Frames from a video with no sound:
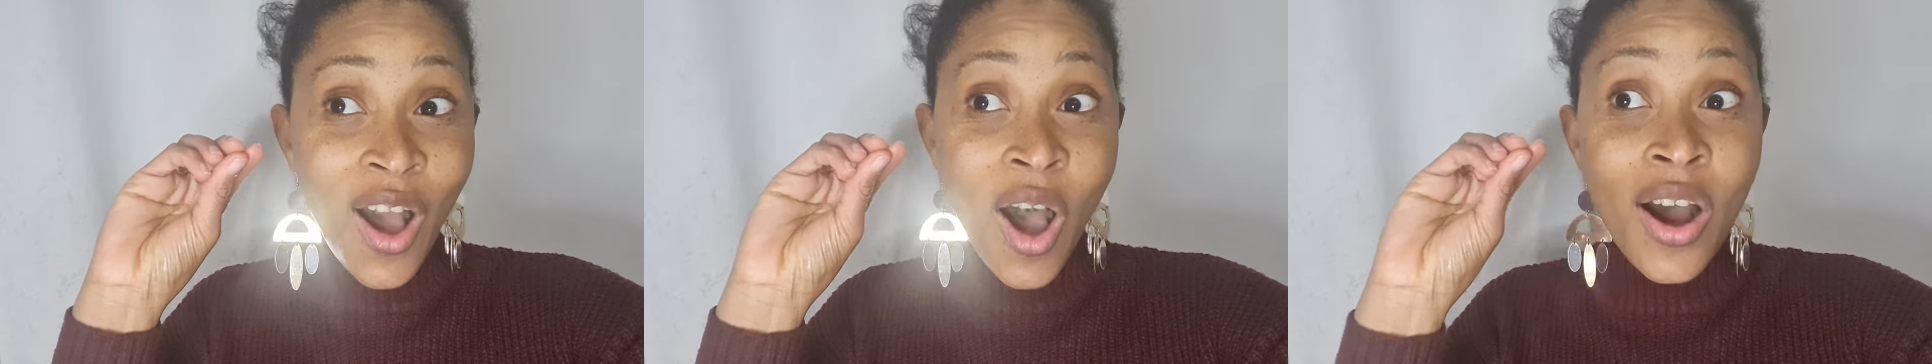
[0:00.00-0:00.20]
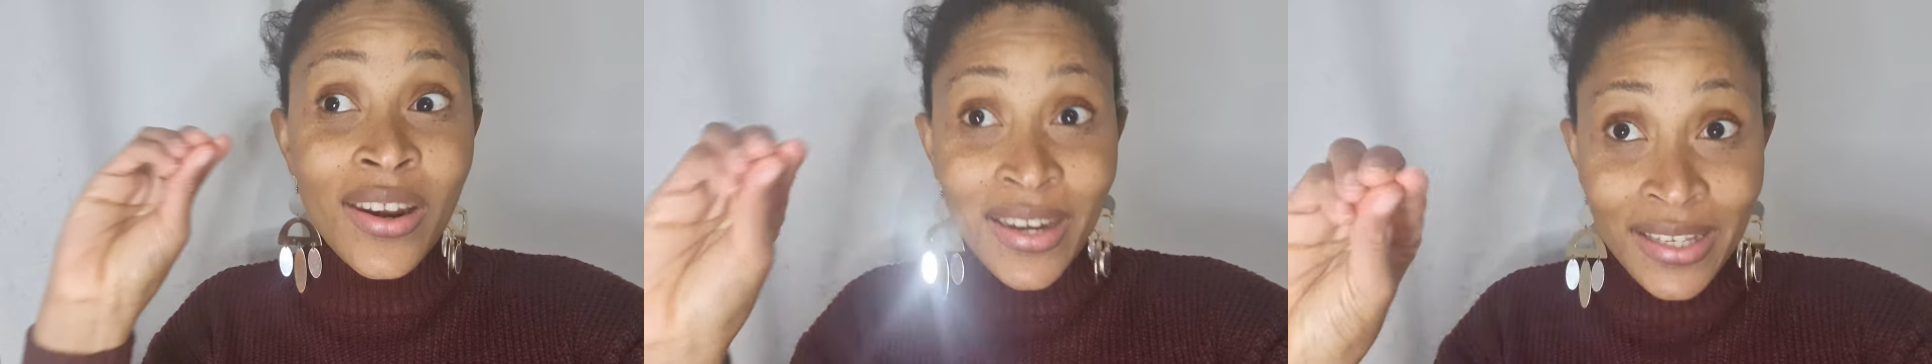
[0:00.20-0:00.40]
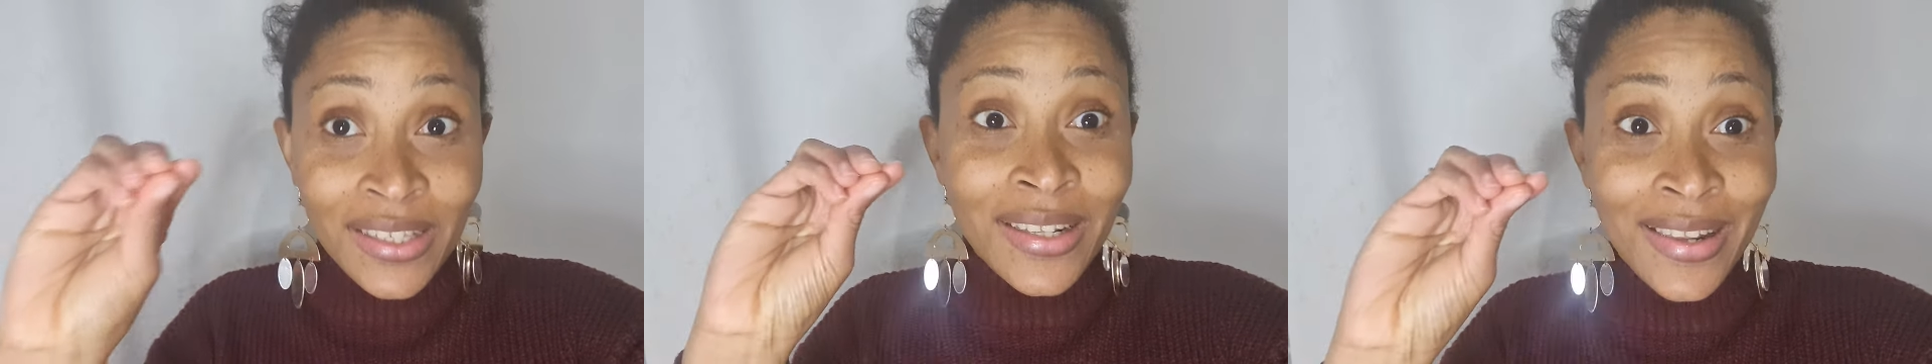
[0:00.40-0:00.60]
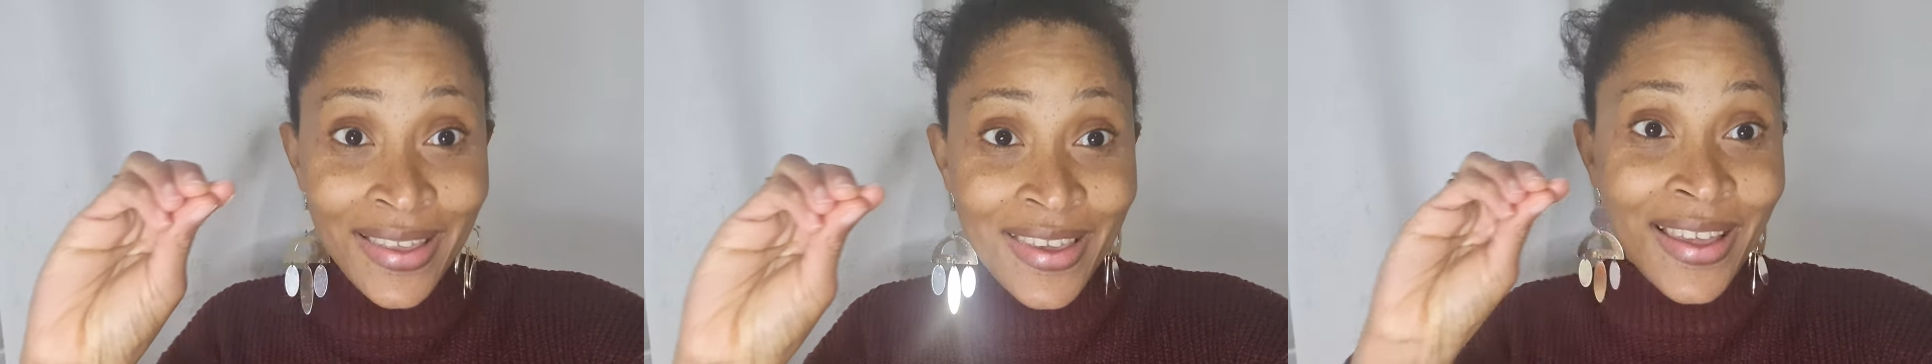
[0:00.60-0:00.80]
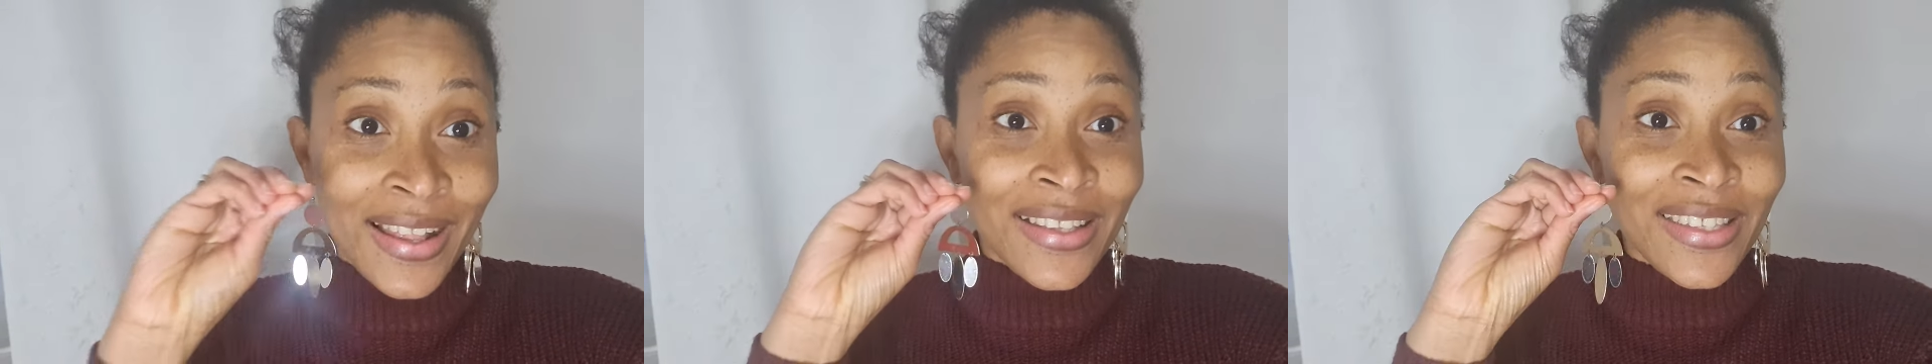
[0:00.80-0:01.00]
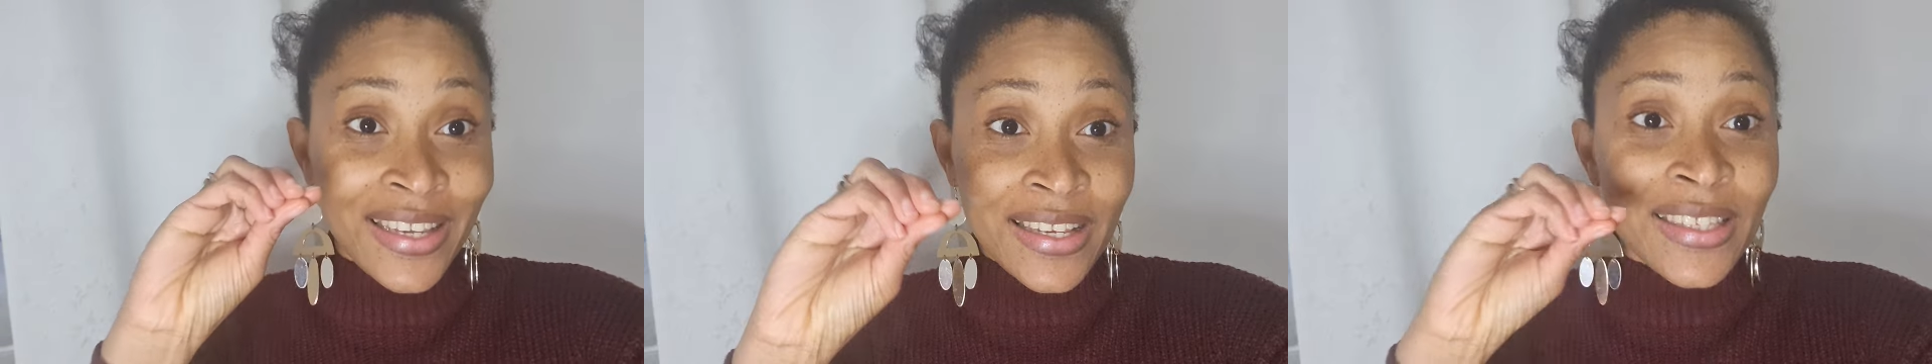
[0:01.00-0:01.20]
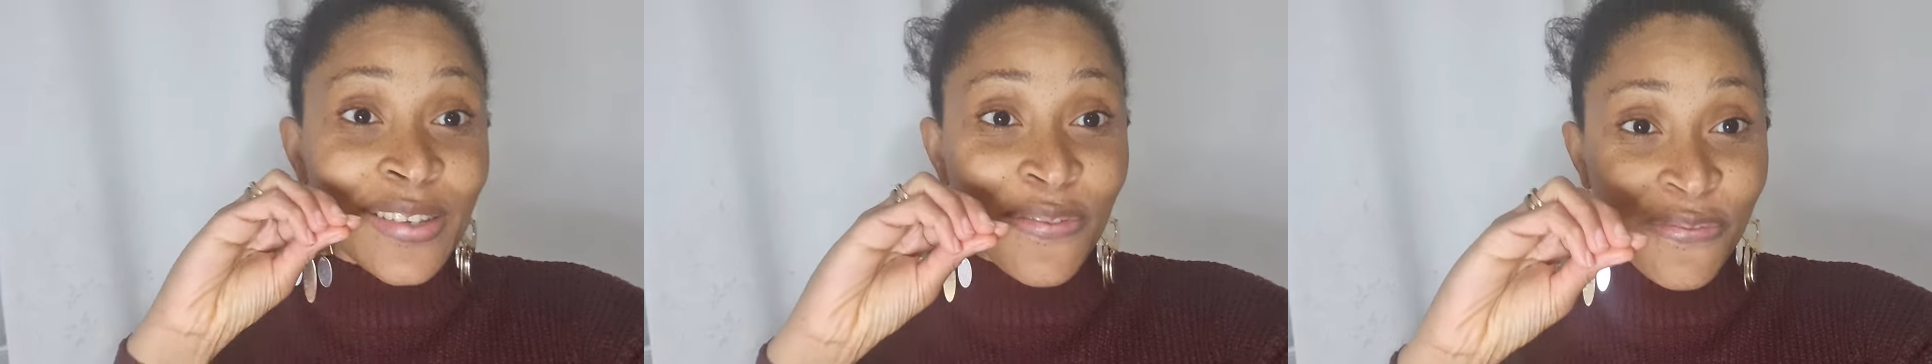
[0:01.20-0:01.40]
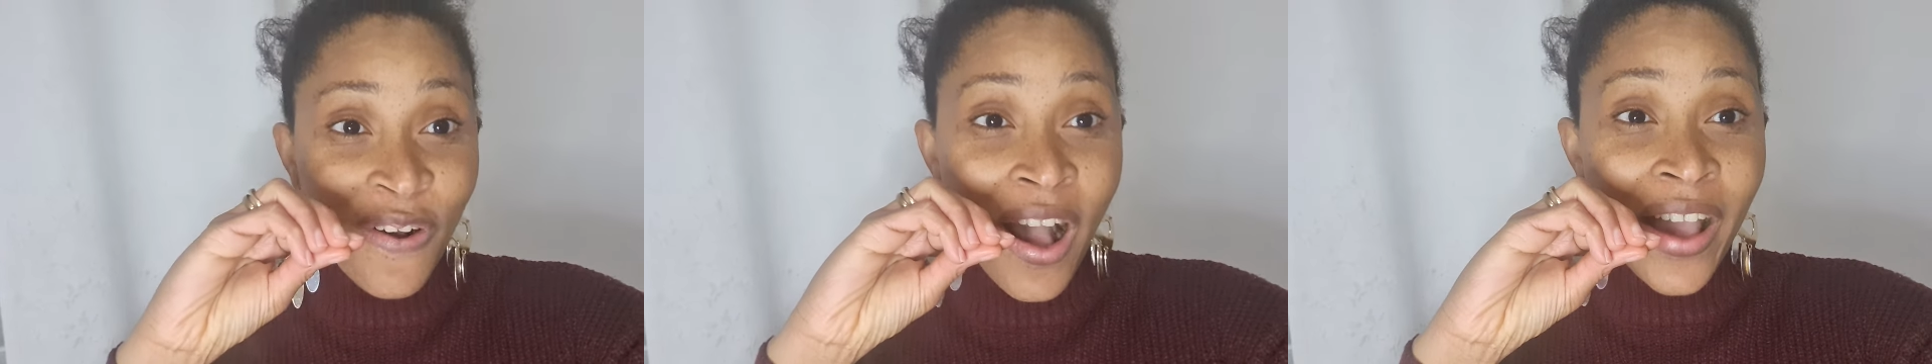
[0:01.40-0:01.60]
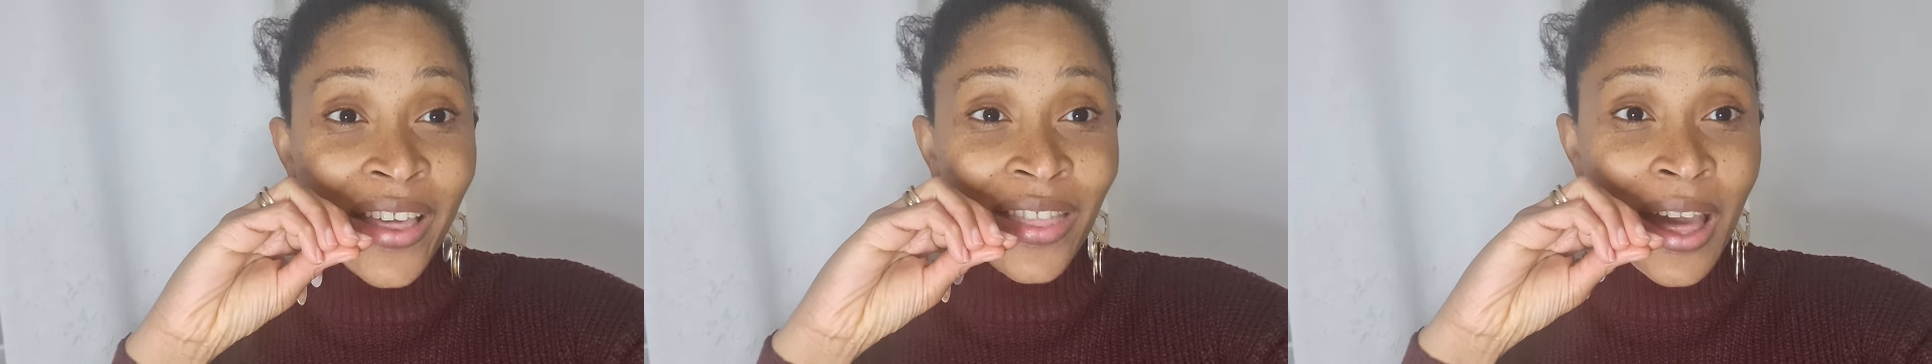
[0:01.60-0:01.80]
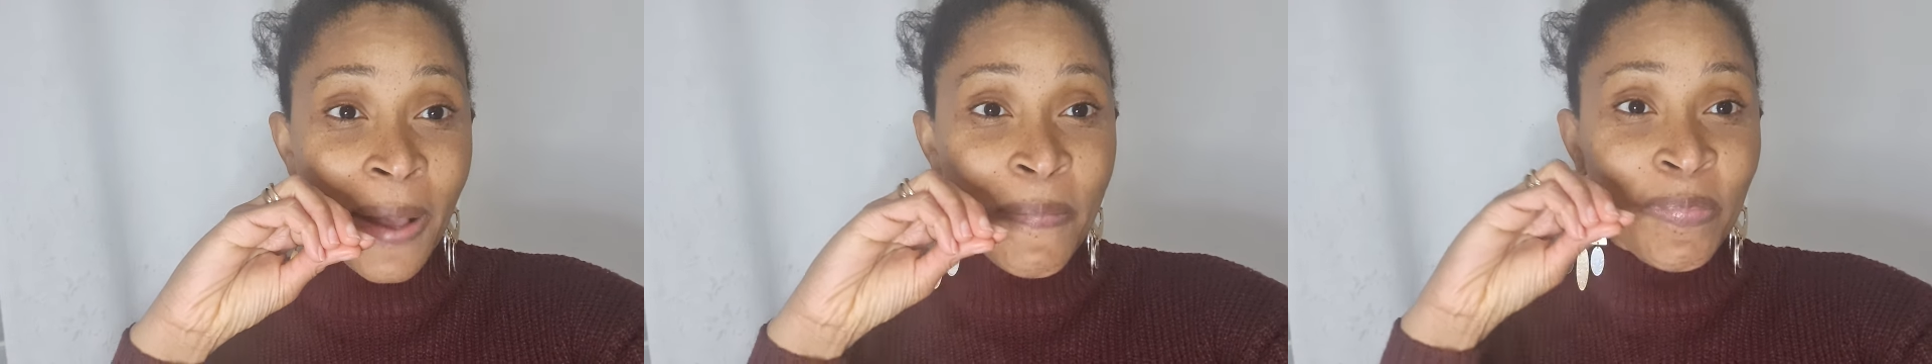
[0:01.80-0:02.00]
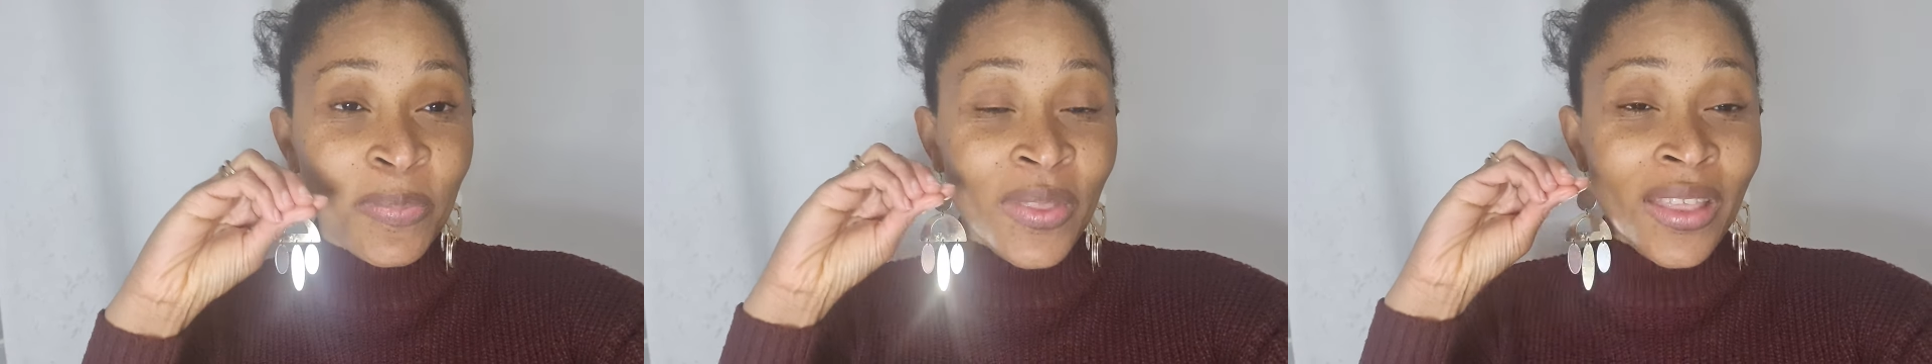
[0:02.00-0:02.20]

honestly can testify that